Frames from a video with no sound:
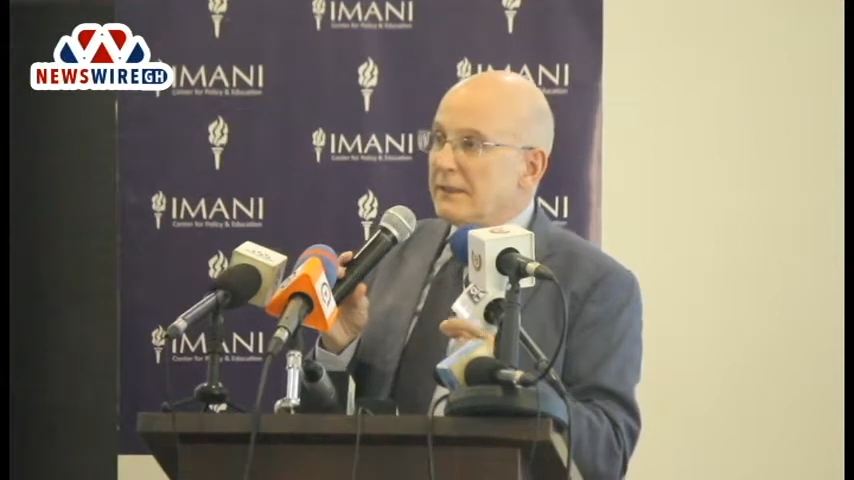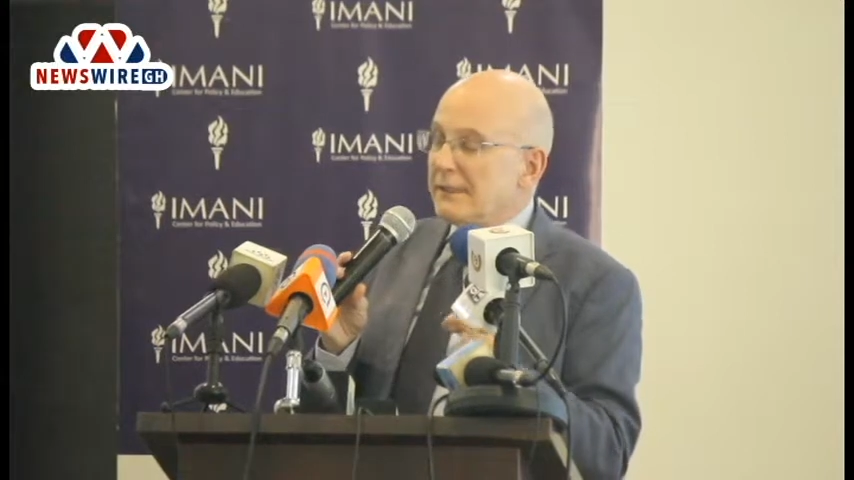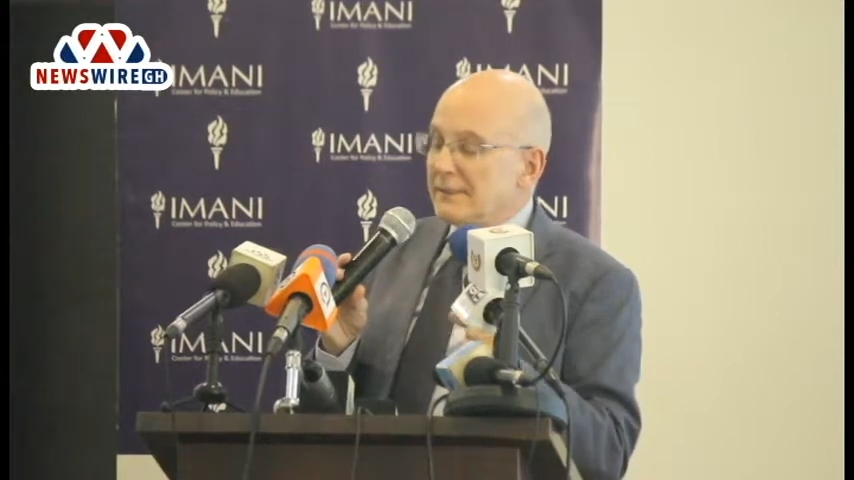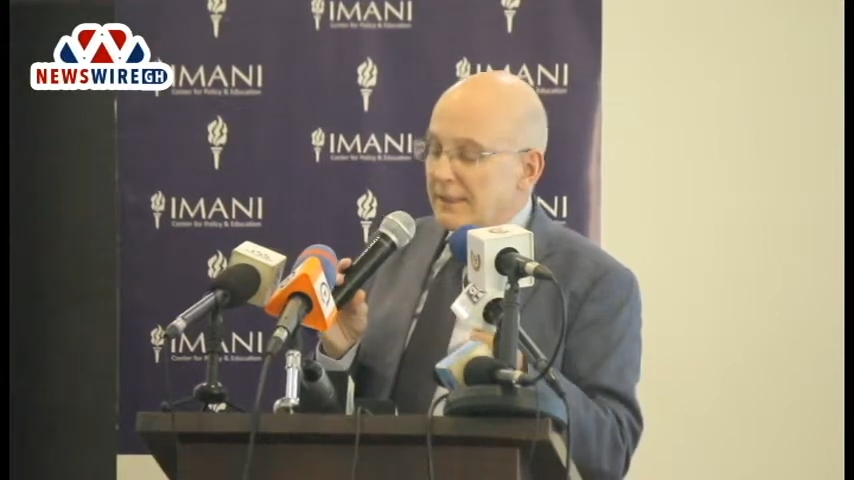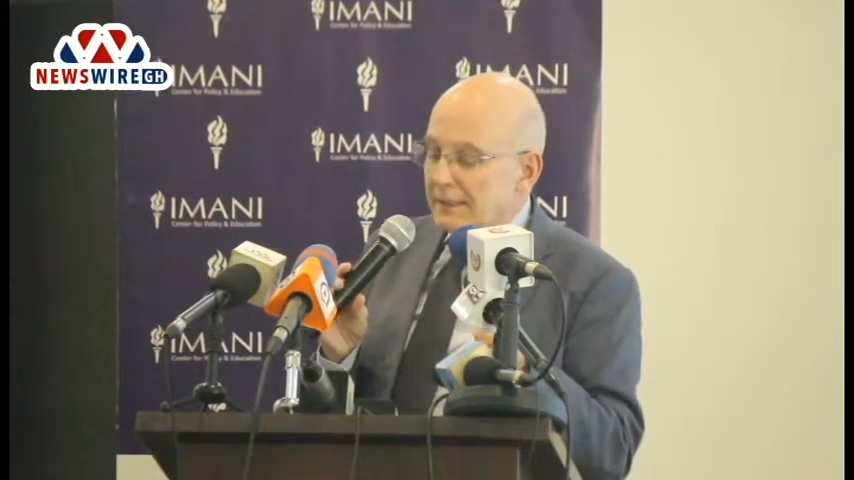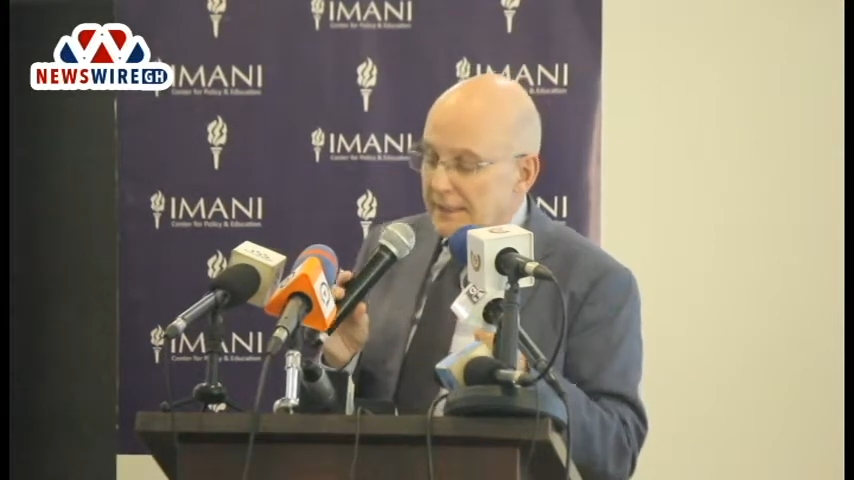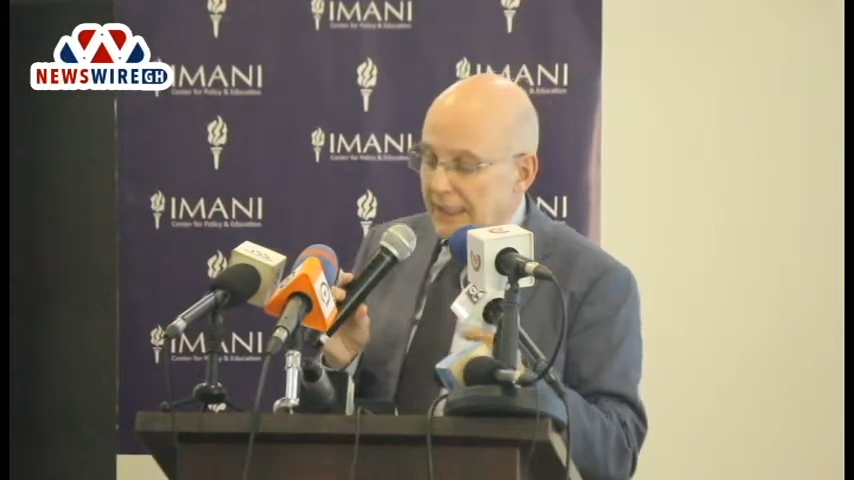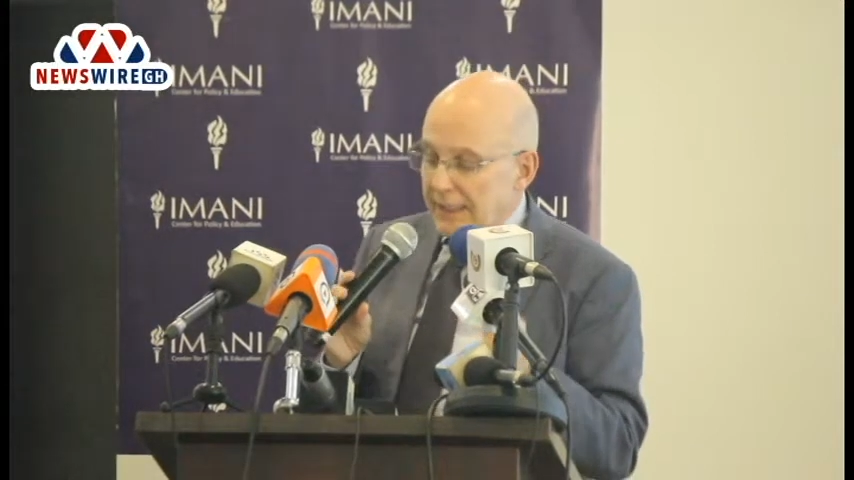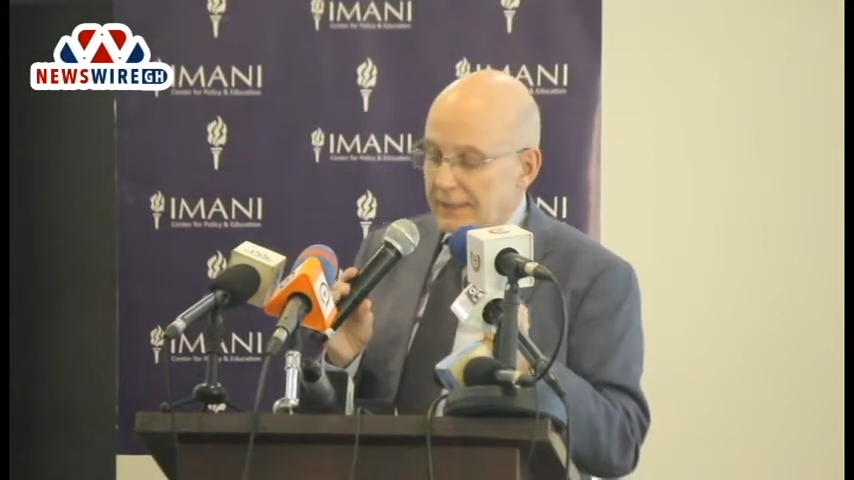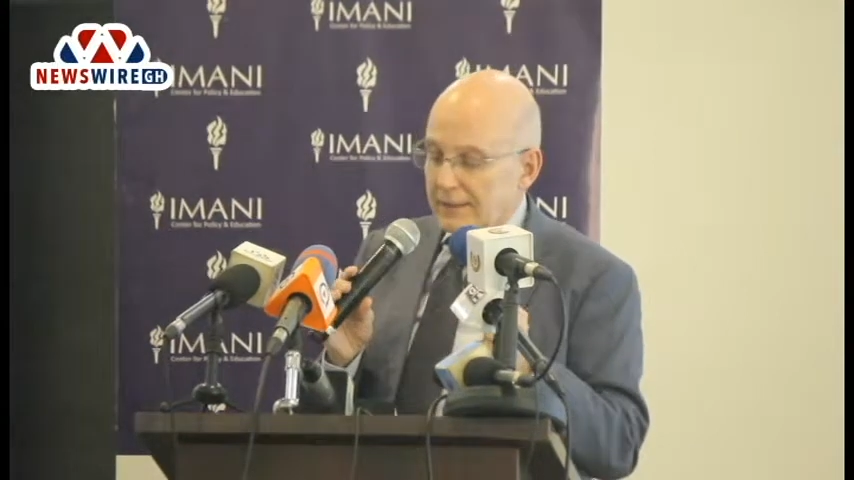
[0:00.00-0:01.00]
is
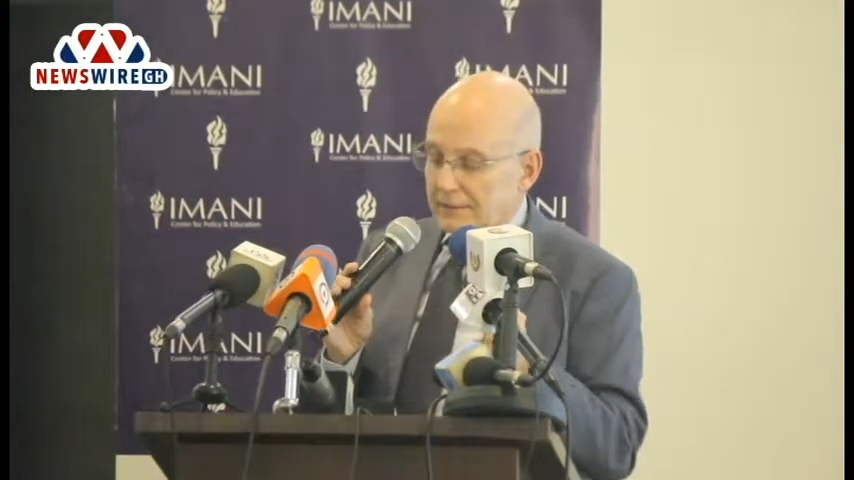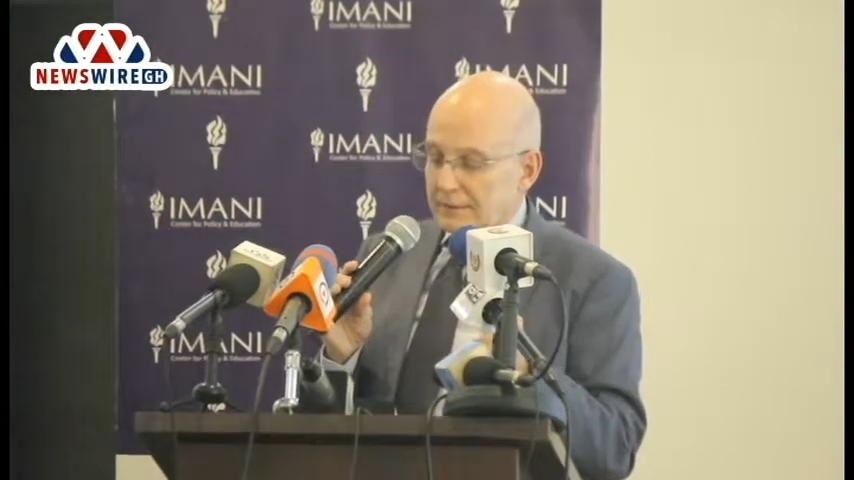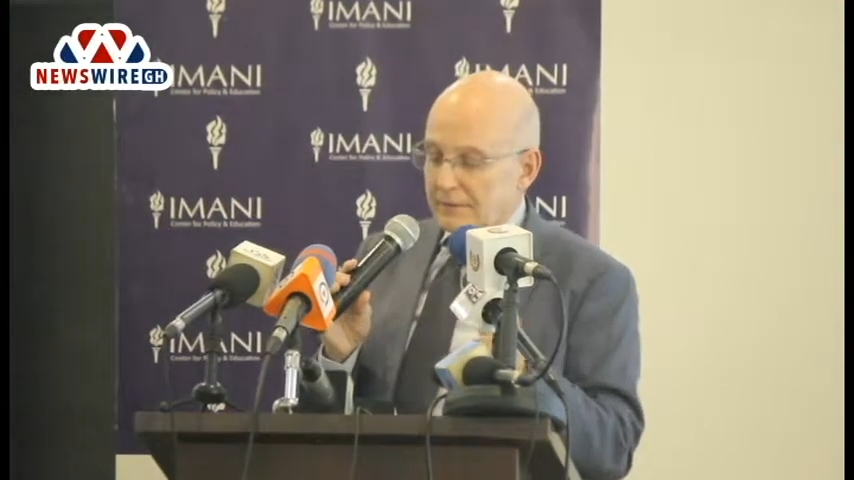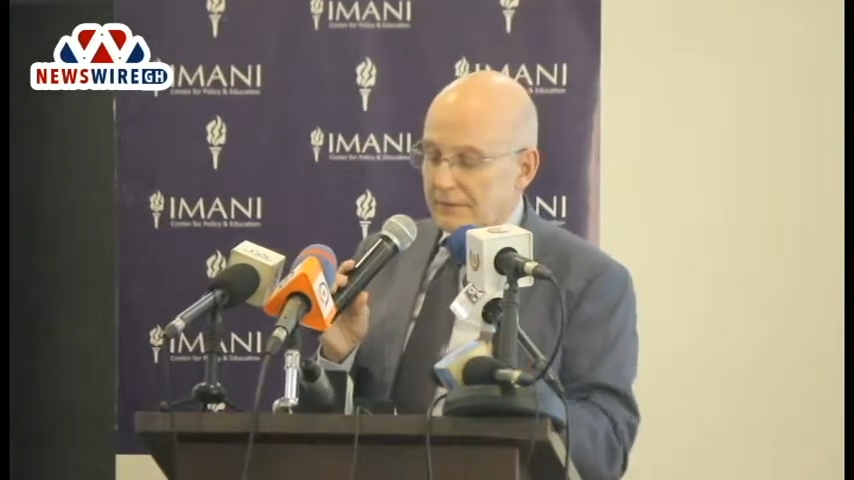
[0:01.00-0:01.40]
entitled